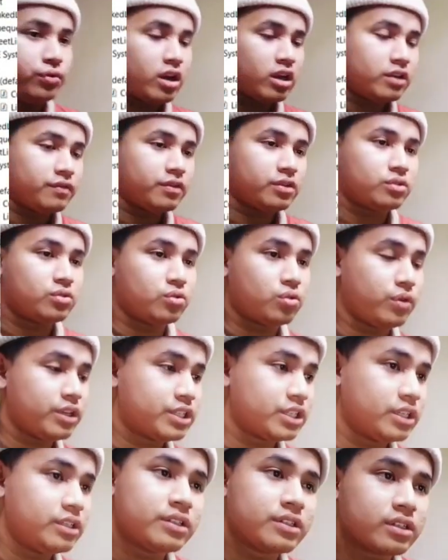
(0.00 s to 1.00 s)
are given two
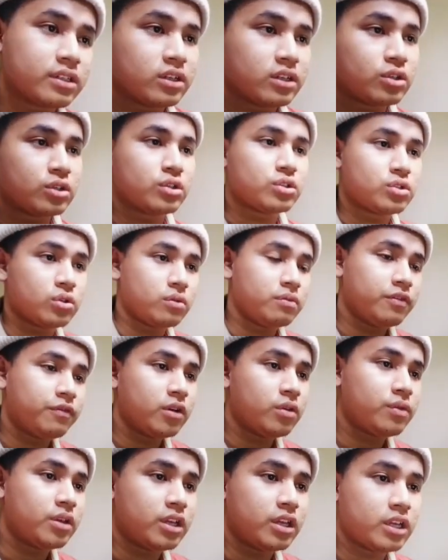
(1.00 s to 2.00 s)
questions. So
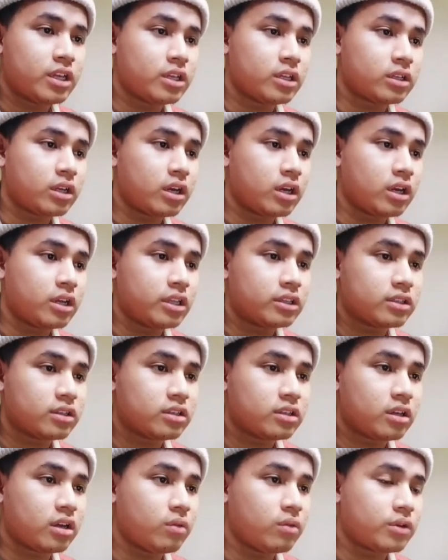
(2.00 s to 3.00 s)
before we
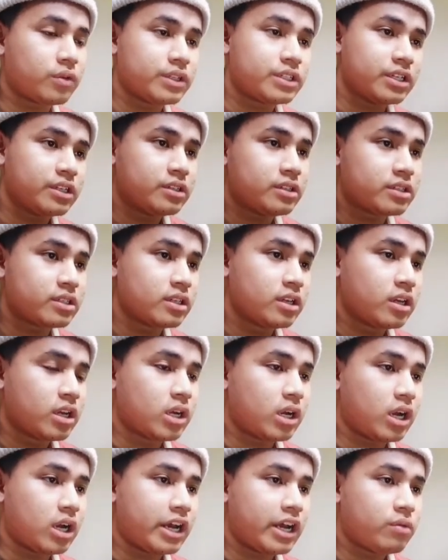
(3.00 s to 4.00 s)
entering our questions,
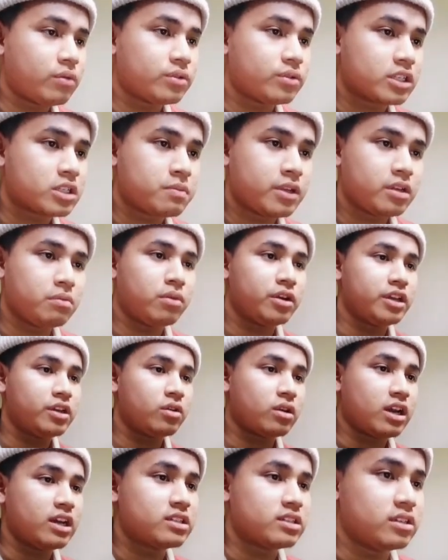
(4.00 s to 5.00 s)
I want to explain about the
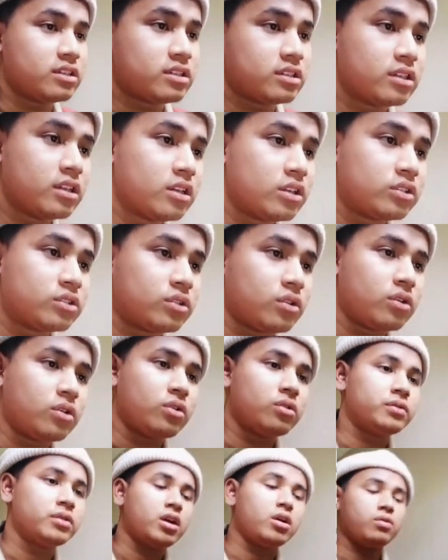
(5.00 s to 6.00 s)
node classes.
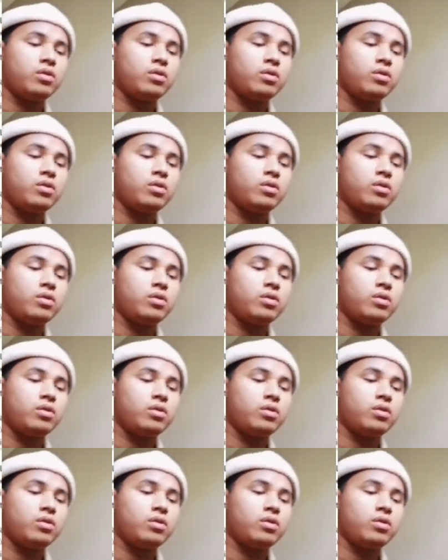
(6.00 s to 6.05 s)
So how